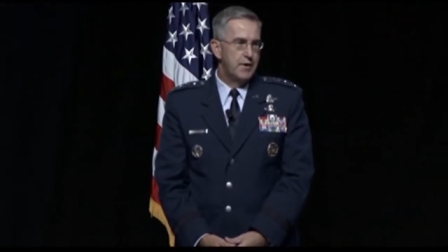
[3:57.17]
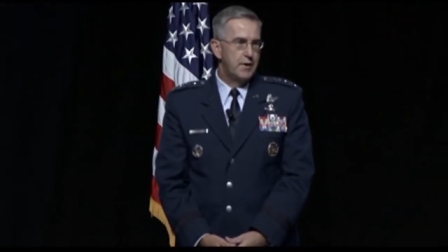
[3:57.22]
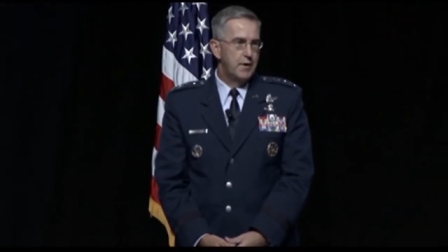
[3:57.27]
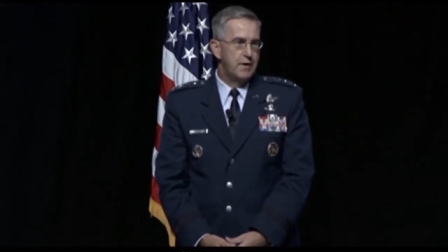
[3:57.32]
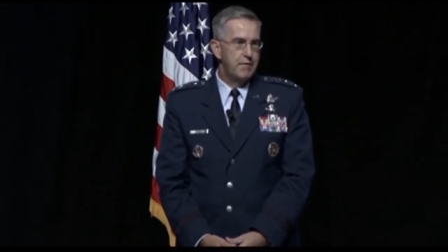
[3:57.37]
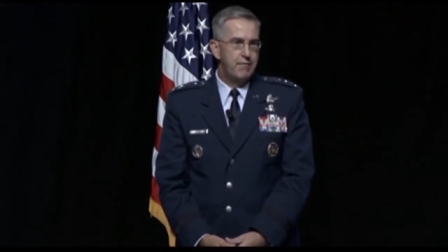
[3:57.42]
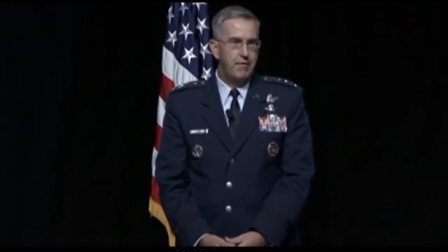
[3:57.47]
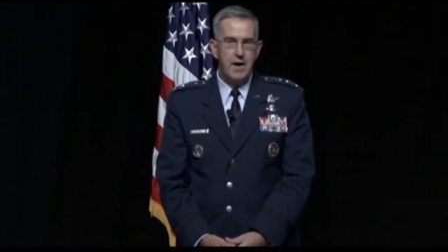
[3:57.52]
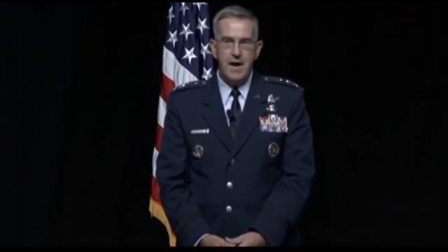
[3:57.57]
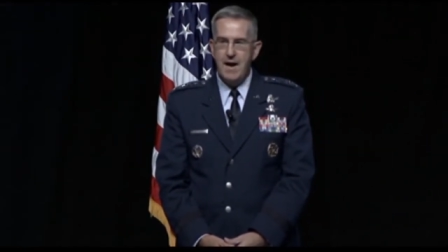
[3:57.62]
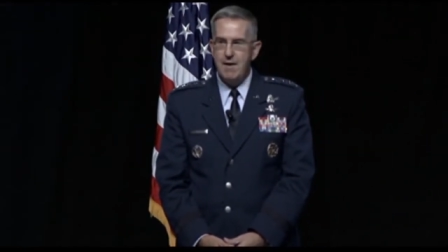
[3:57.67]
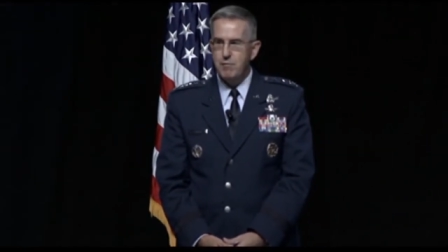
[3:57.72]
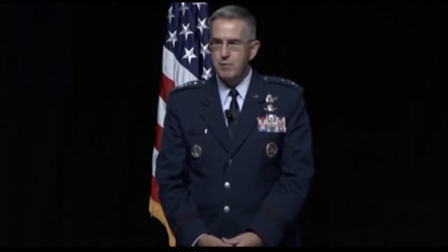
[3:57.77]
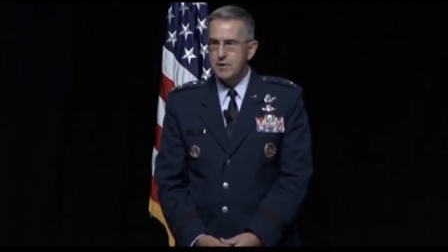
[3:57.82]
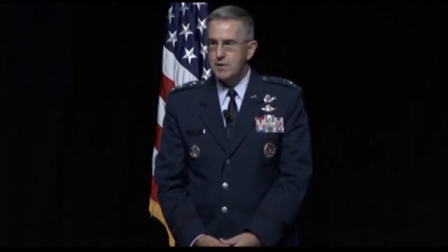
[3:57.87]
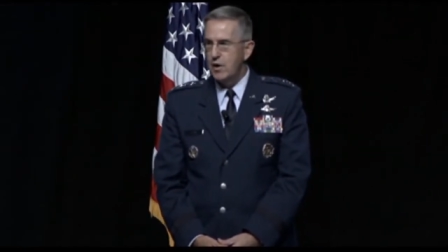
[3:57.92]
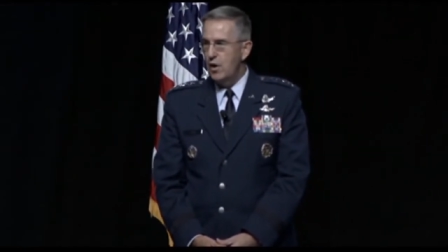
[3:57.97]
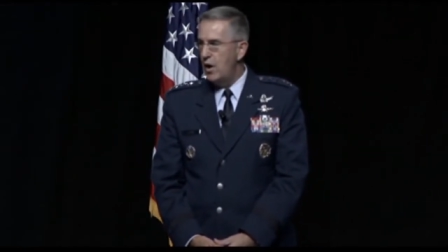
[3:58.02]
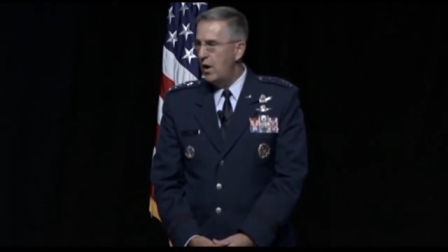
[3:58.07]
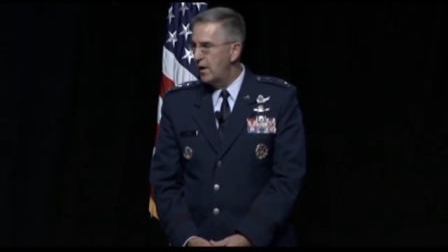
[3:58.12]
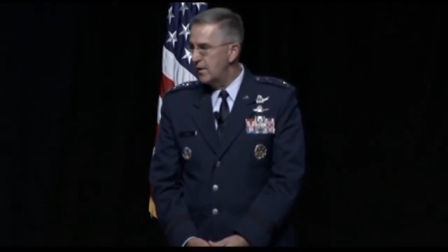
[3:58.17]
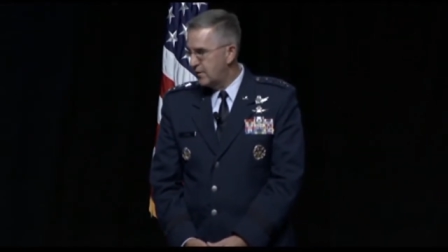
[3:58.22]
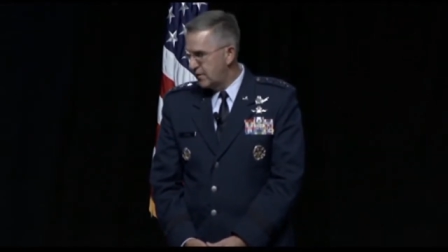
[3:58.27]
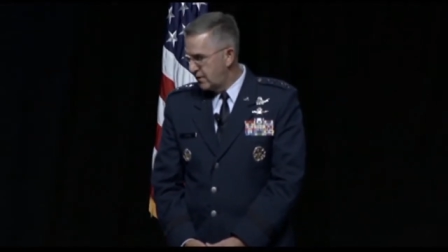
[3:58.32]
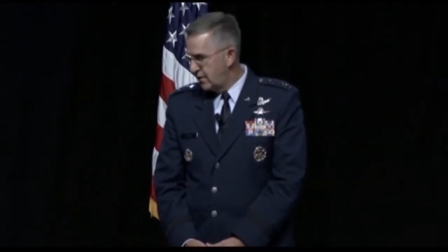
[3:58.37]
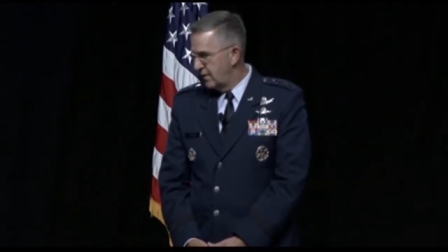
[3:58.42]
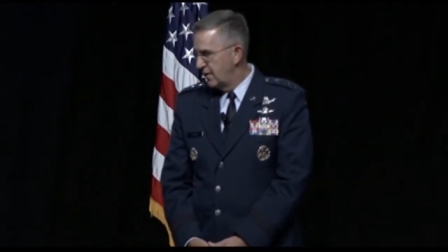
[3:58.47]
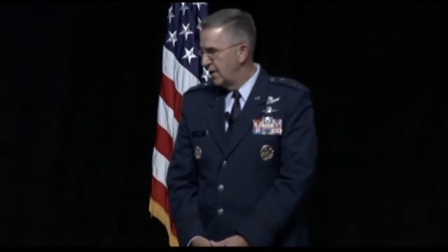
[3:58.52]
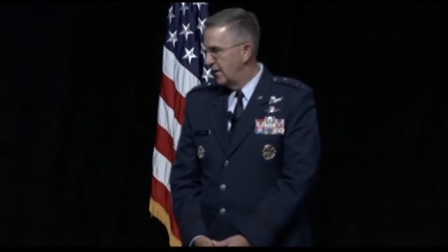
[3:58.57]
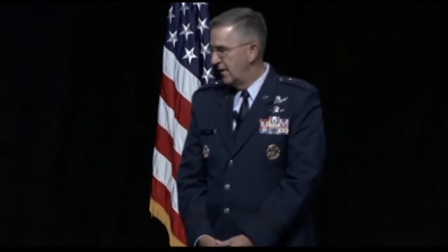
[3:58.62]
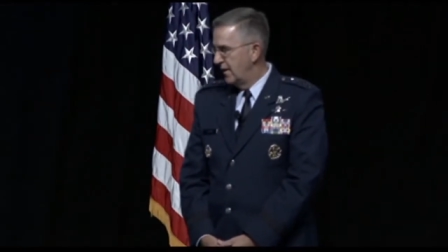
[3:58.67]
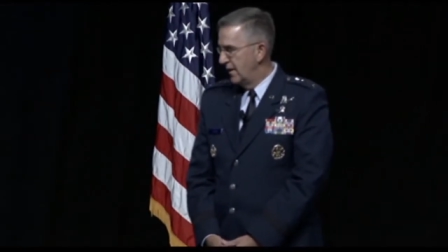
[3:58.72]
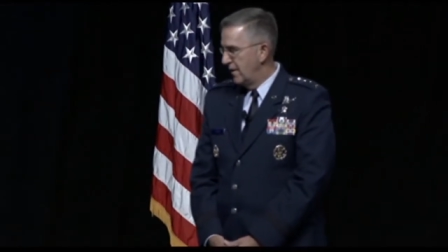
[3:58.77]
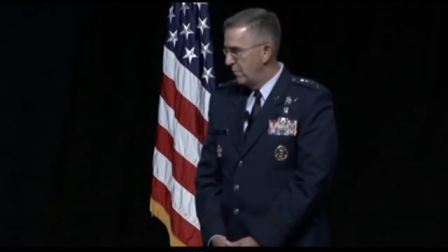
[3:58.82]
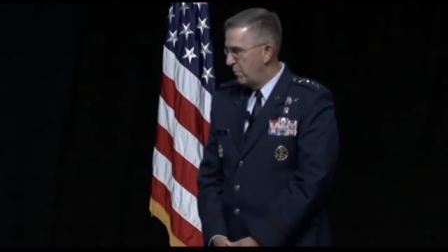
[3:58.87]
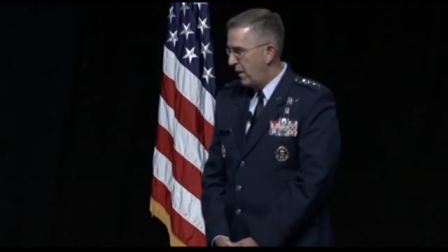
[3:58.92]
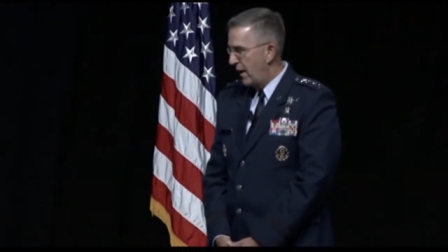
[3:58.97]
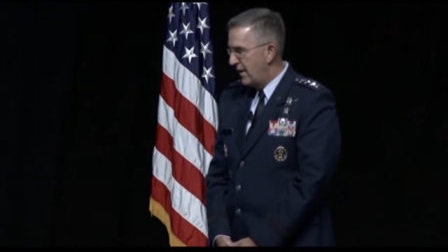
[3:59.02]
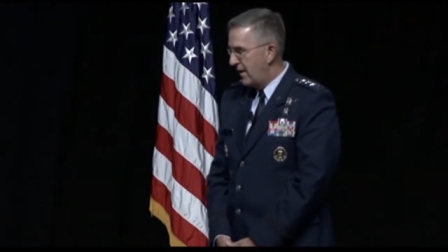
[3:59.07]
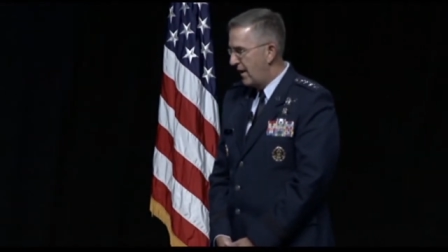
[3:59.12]
135 was launched
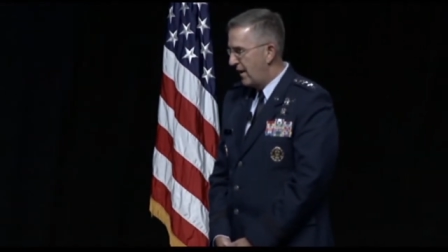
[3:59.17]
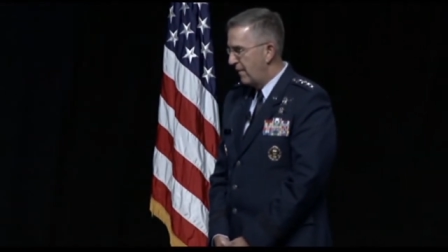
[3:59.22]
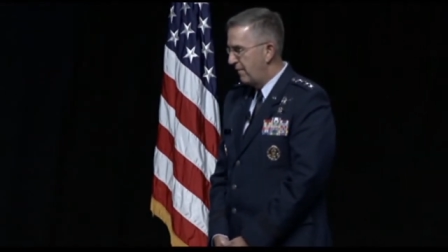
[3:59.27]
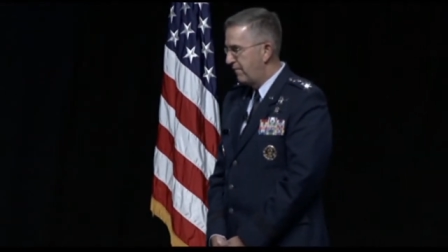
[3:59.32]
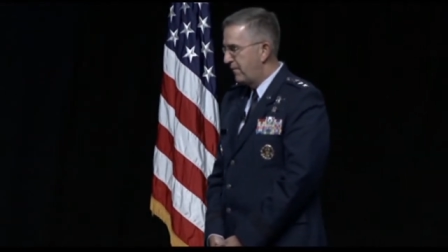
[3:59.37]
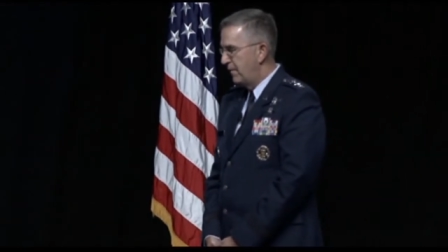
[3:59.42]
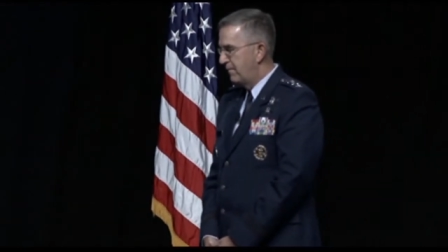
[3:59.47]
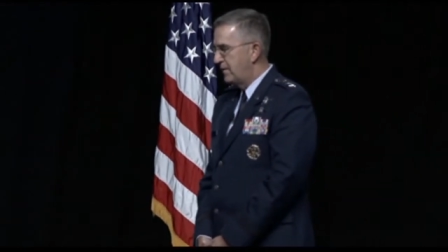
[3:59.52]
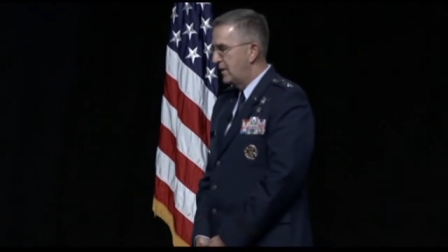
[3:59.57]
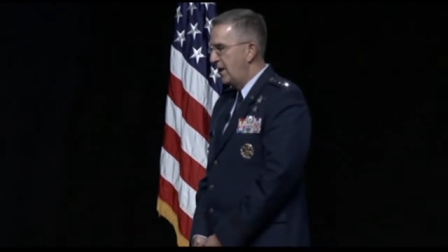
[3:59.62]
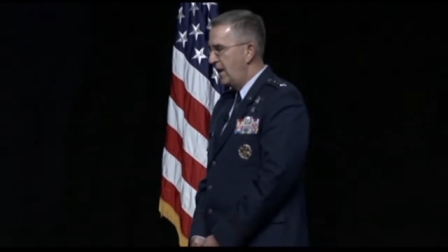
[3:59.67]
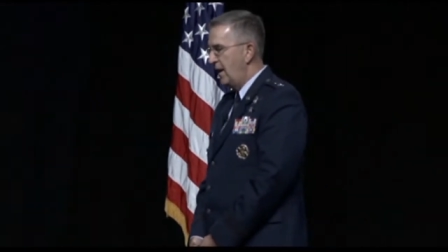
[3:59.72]
by that F